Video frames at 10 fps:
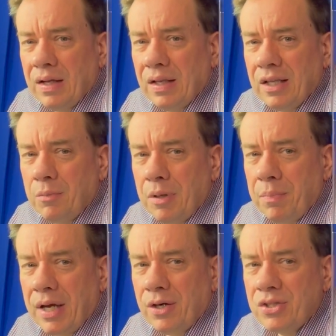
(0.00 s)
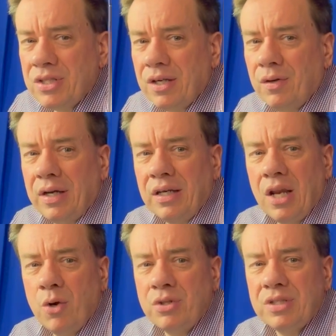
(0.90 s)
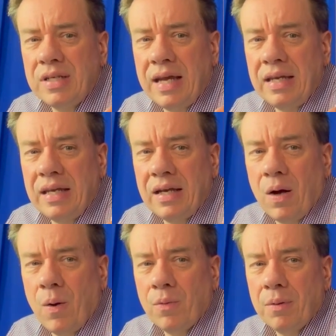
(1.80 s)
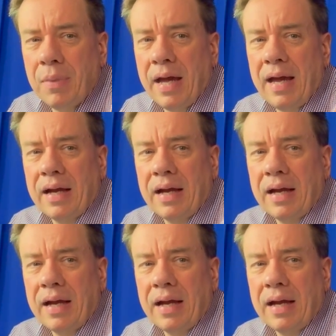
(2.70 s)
A little bit better centering, no staining on the back.